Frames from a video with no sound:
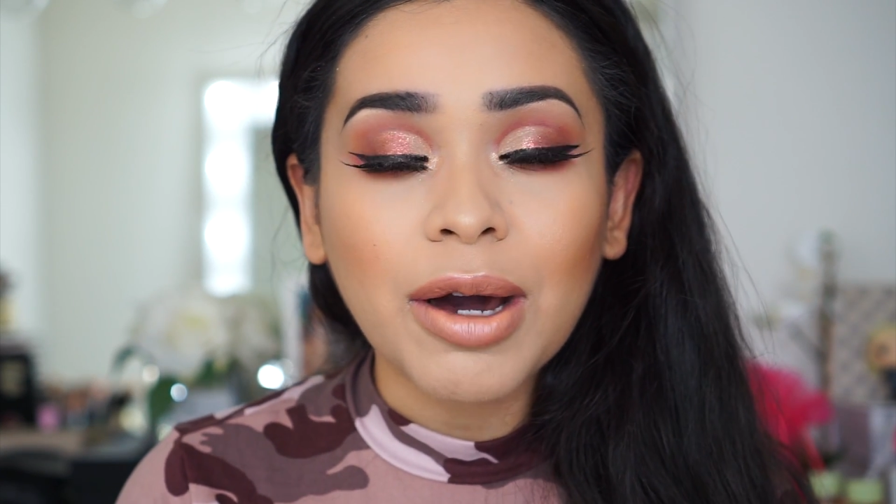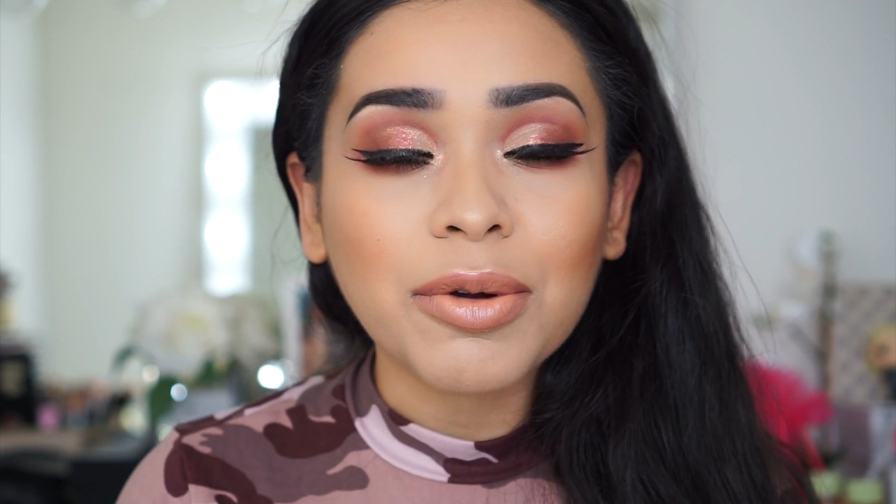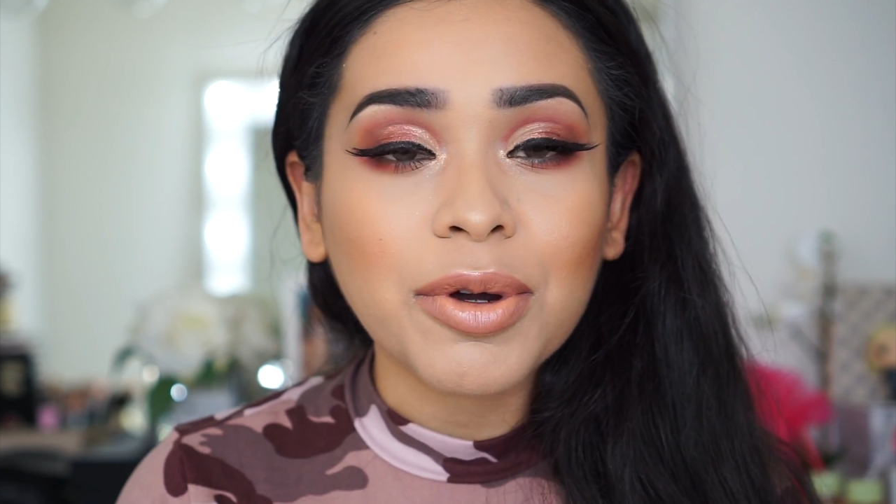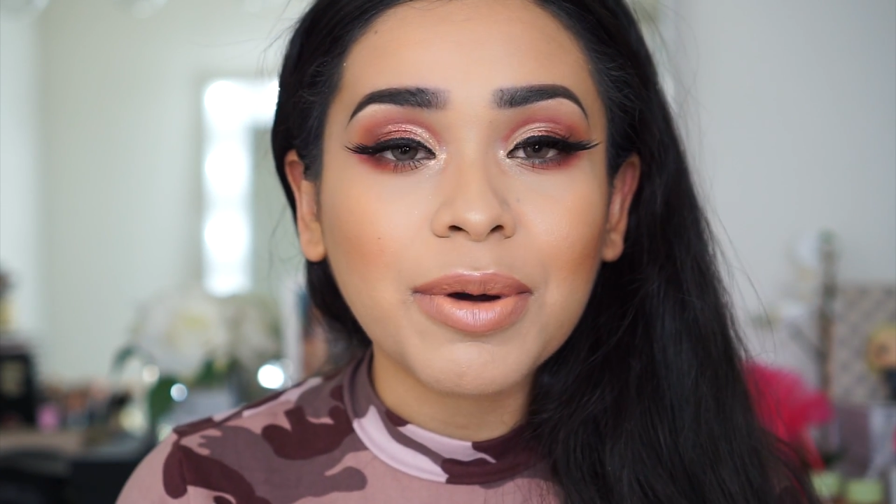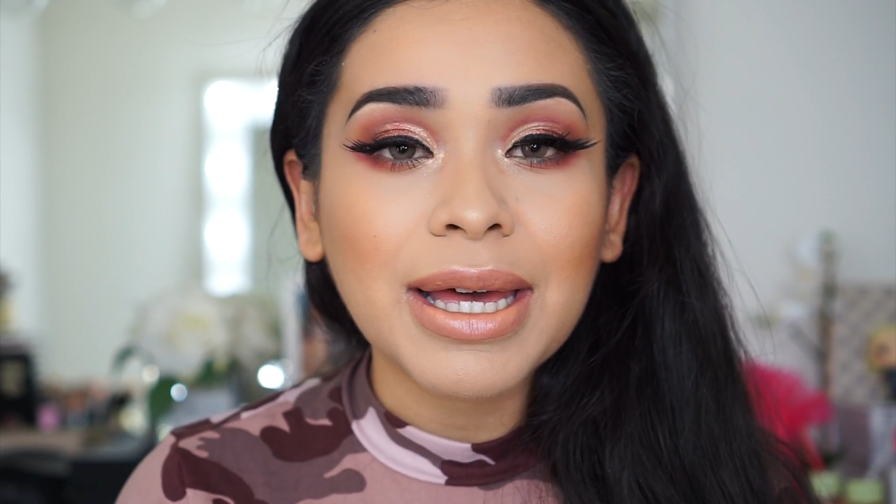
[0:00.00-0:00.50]

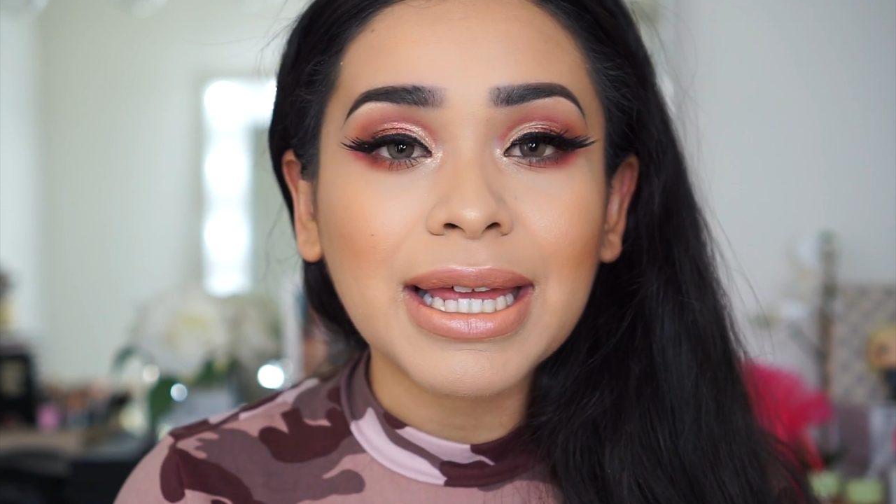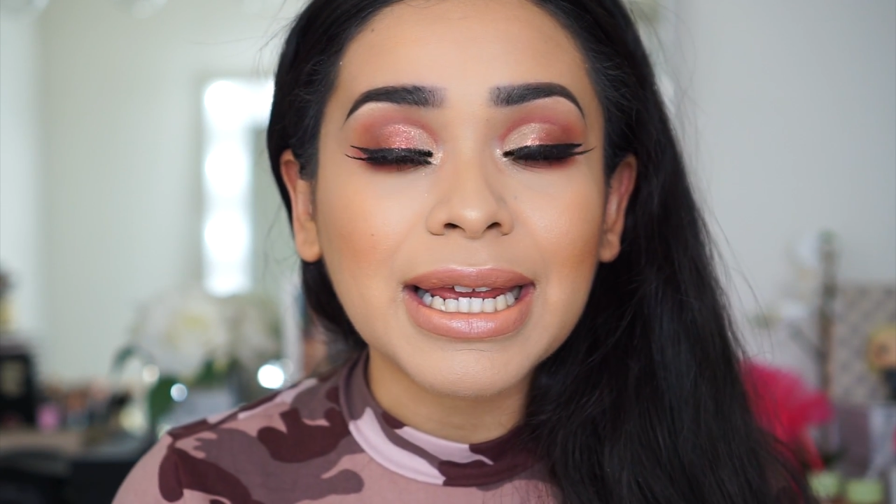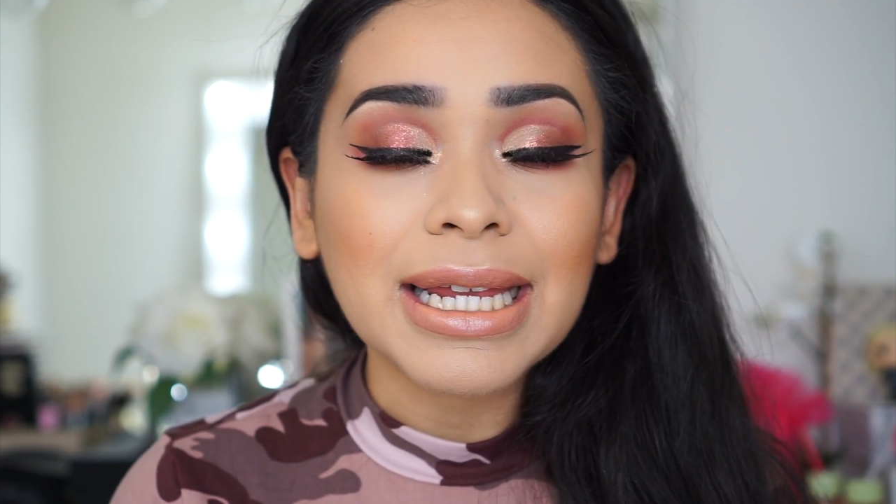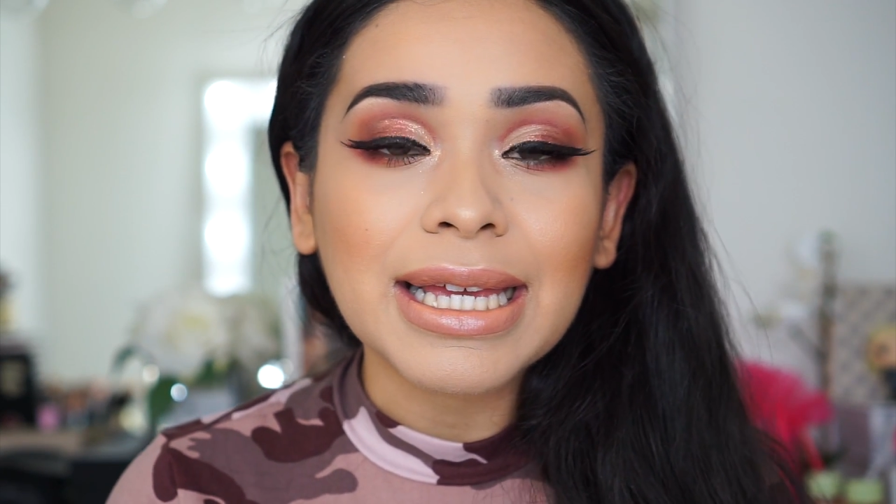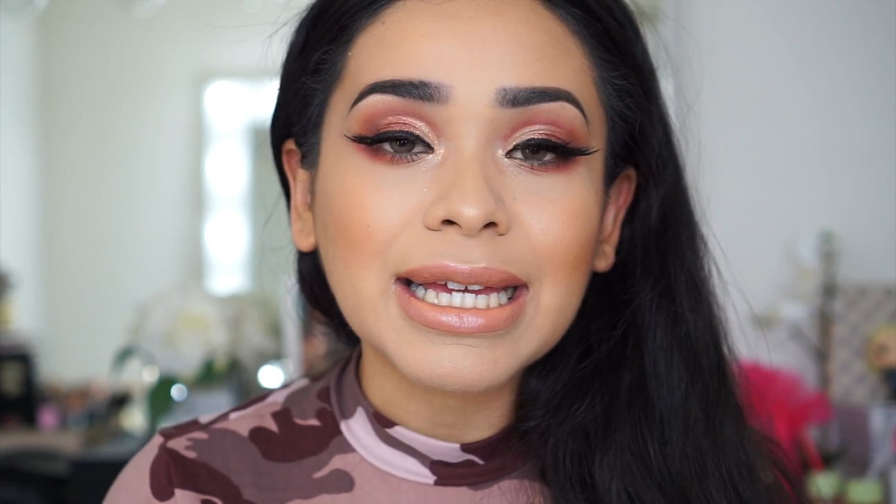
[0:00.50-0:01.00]
I'll go ahead
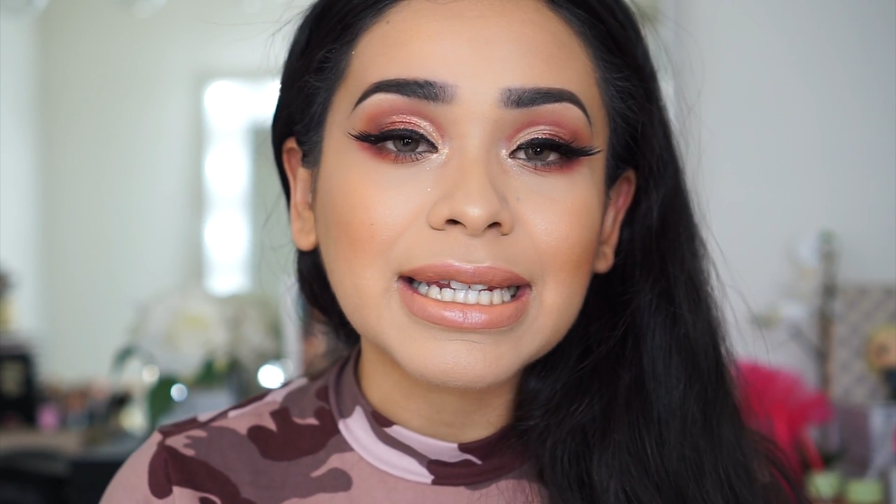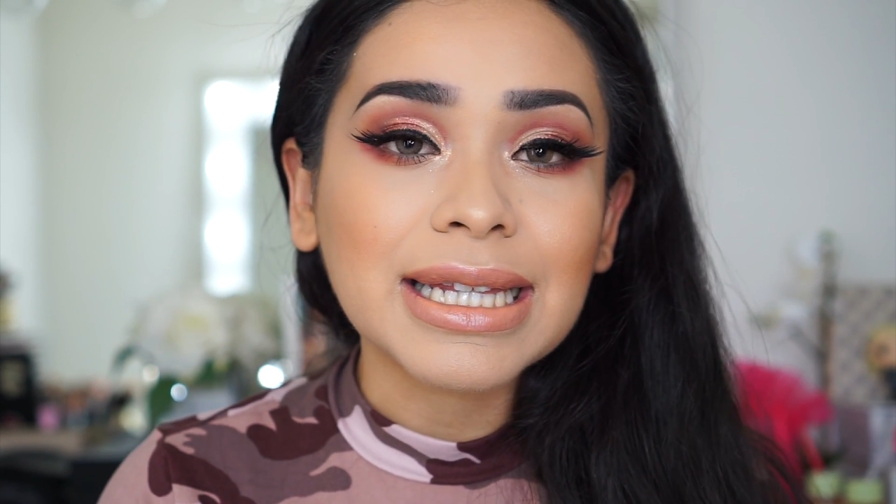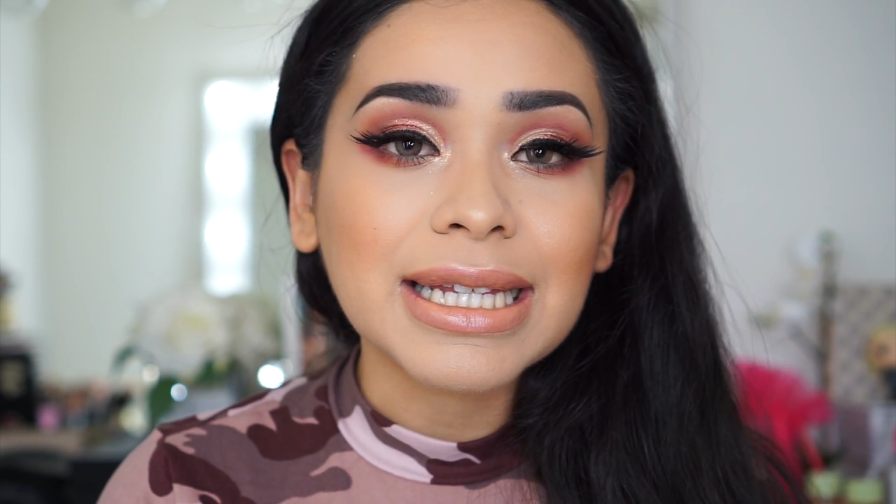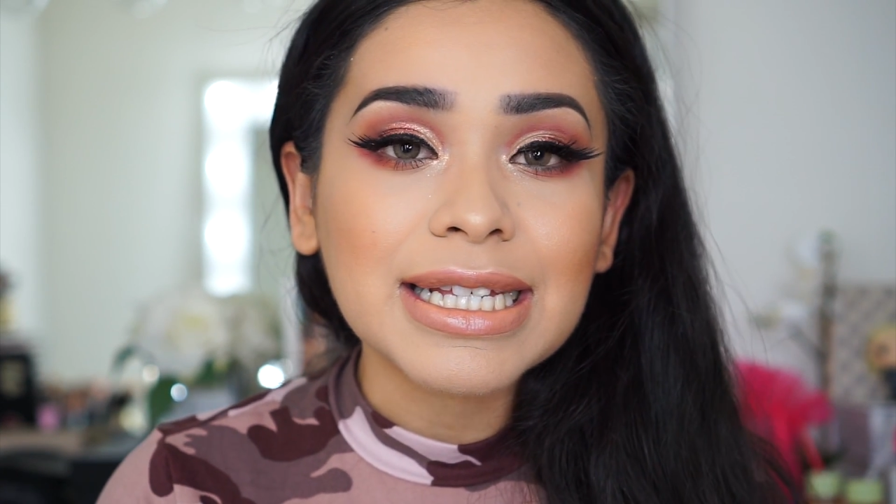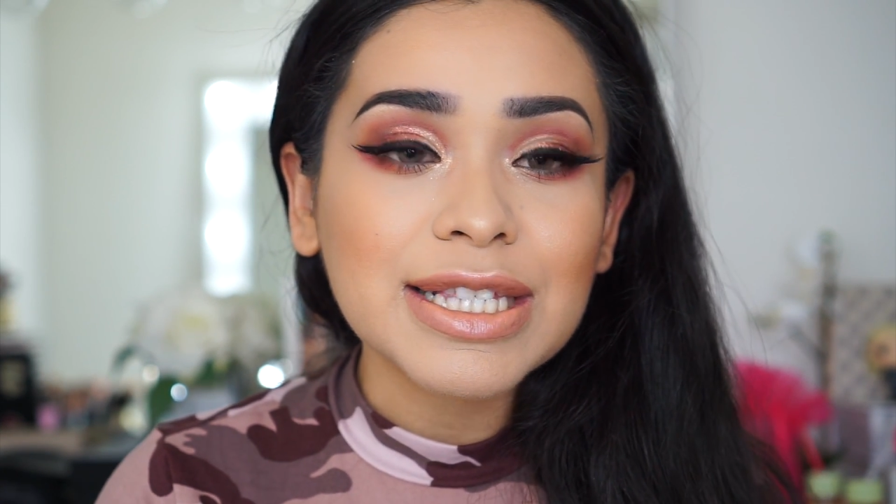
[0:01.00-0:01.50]
and
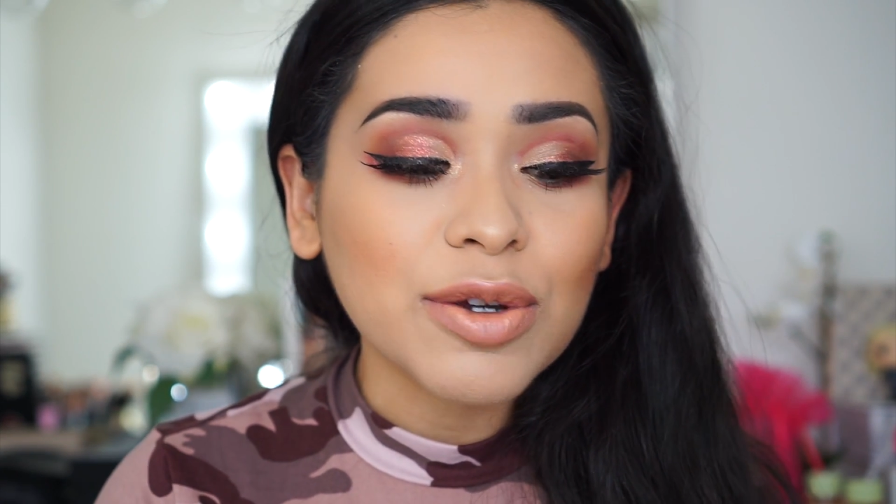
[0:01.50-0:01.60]
again list